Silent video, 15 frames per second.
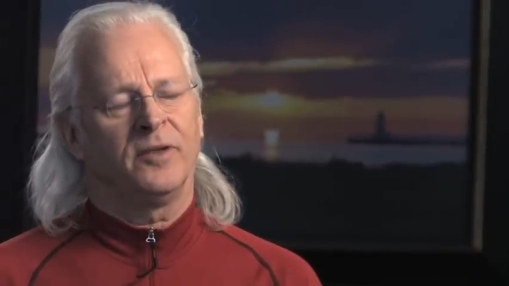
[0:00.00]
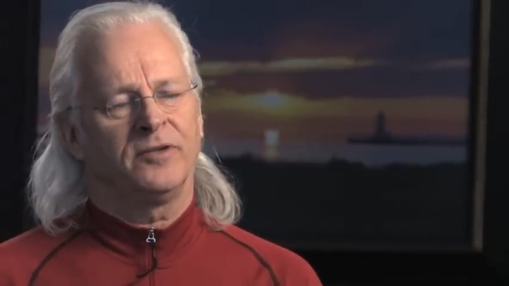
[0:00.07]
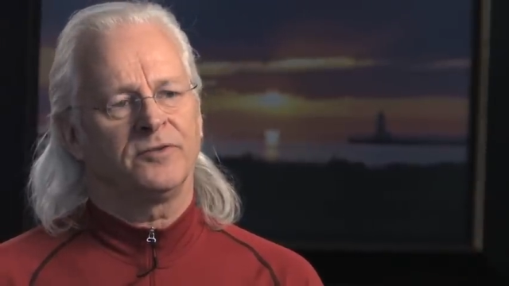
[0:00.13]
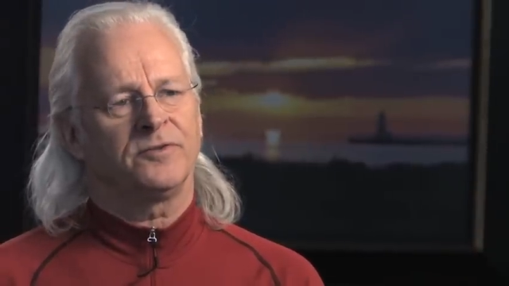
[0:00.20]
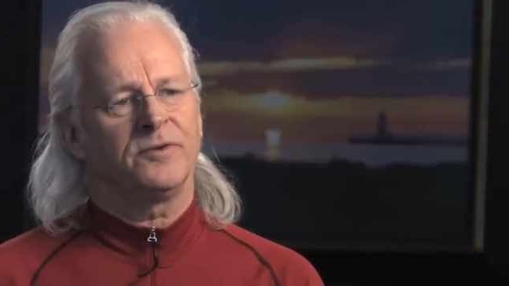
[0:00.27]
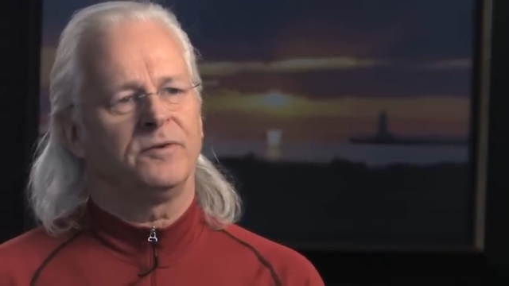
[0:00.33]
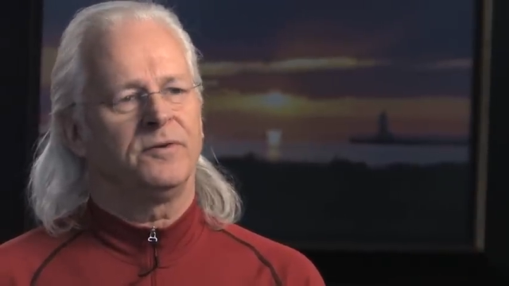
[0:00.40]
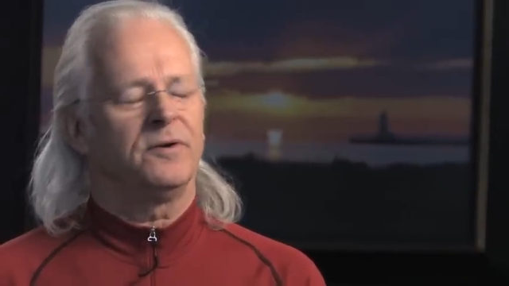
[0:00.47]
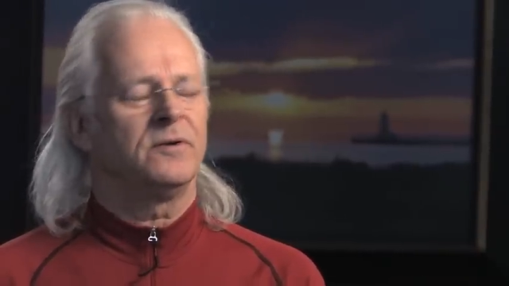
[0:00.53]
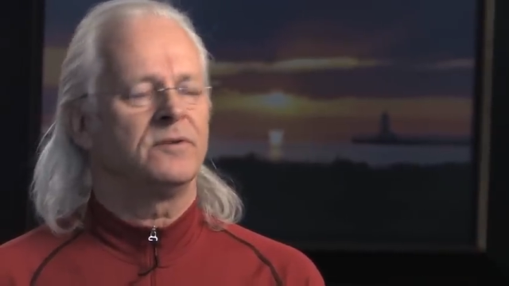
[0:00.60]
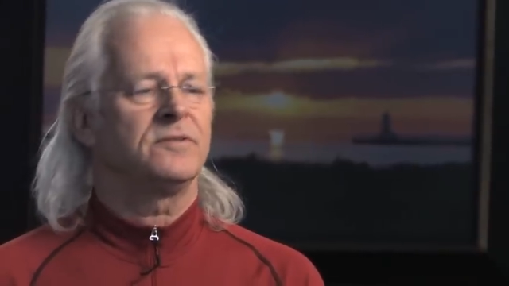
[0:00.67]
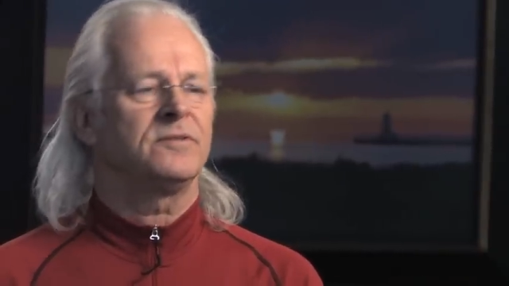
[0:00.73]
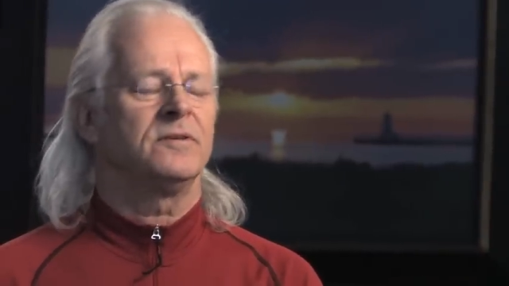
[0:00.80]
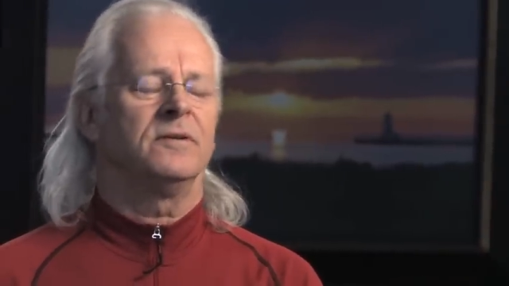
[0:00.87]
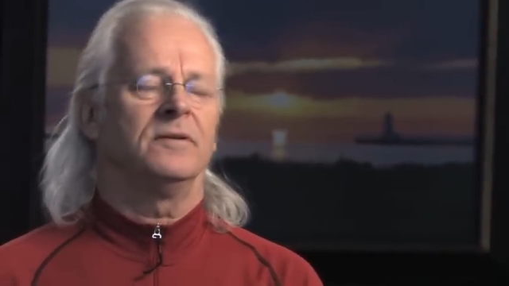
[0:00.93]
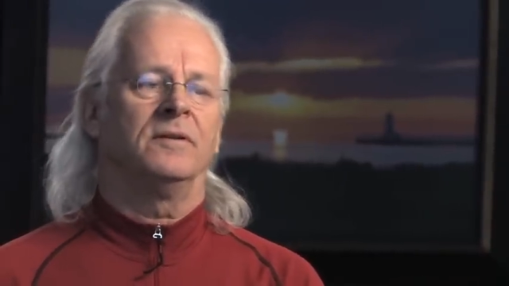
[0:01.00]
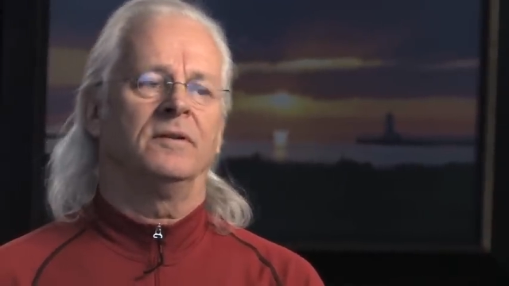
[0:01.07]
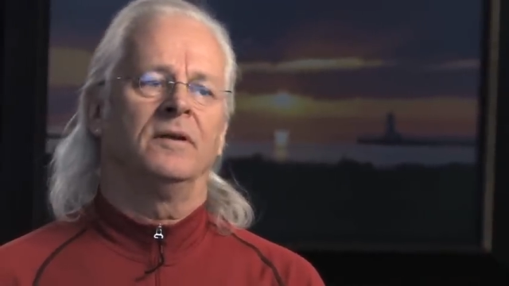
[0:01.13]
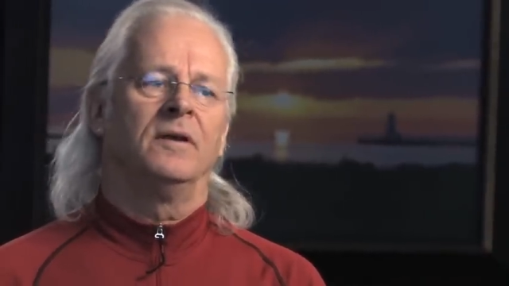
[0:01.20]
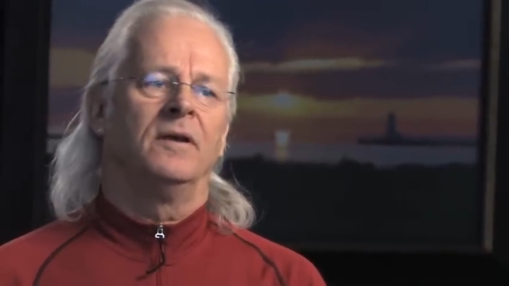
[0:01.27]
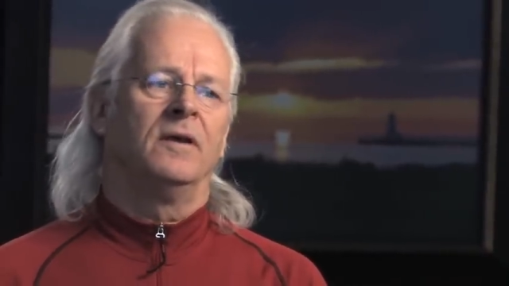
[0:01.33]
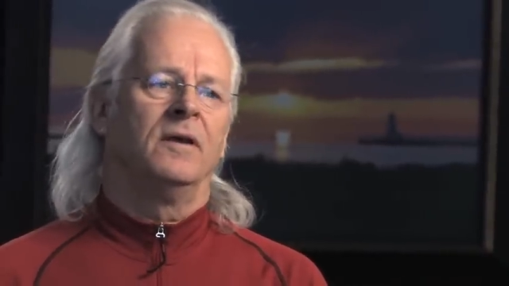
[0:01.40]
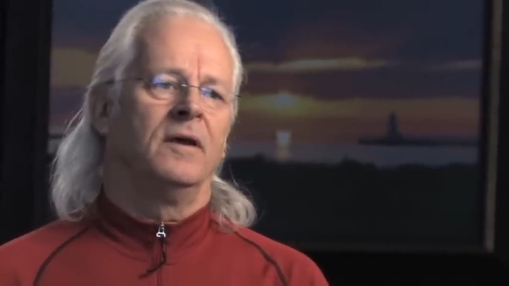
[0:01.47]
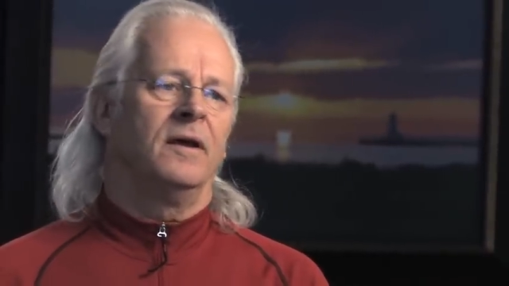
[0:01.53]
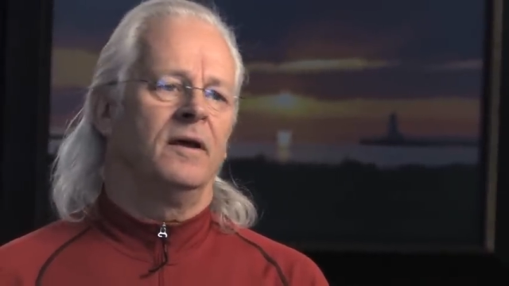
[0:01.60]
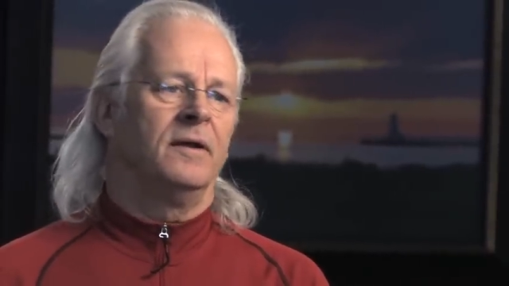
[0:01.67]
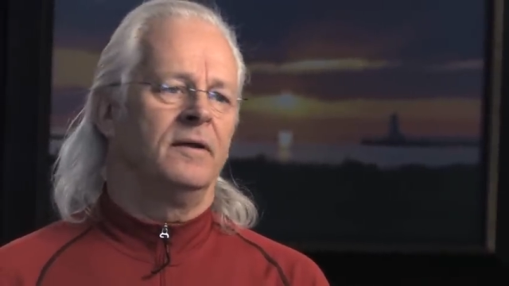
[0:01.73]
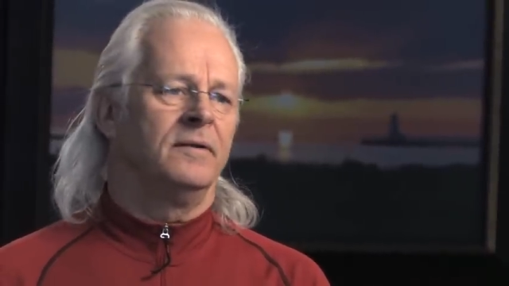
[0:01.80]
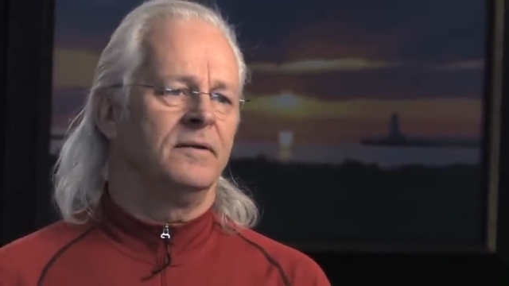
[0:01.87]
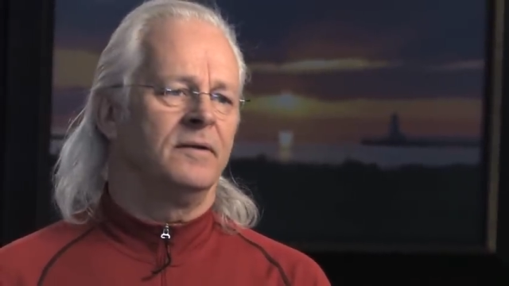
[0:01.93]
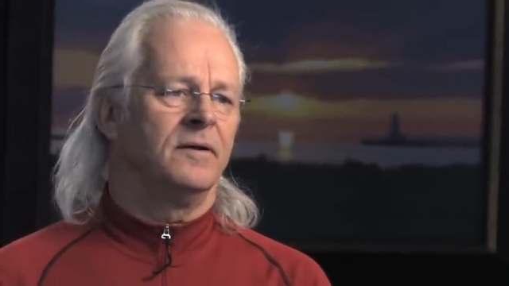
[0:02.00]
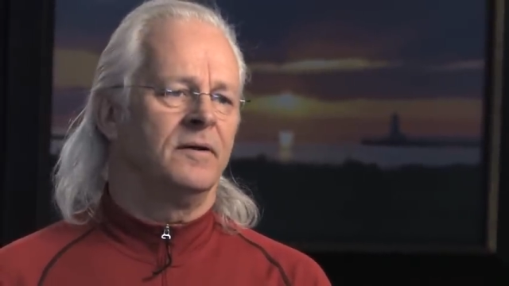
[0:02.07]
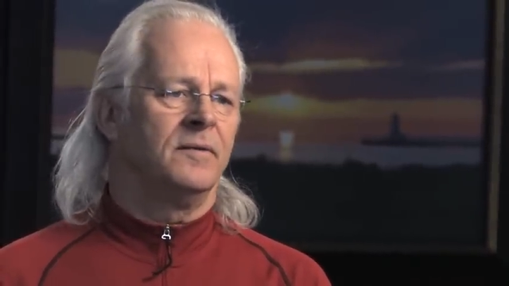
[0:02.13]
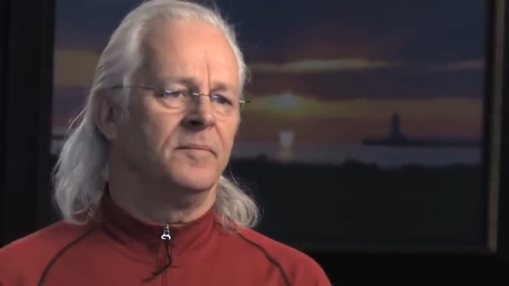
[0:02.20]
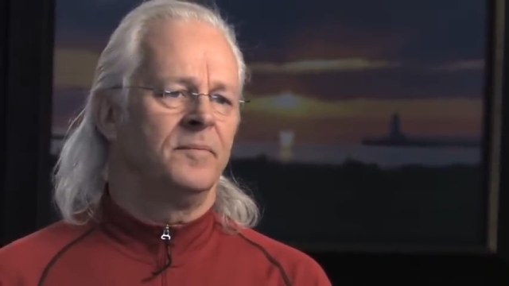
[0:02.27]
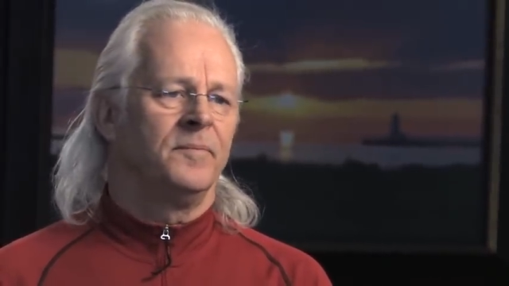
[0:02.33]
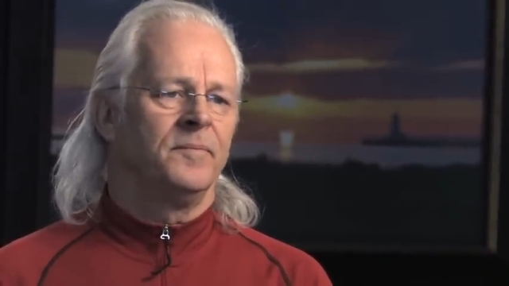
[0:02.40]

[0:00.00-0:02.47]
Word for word: registered nurse, and, and uh,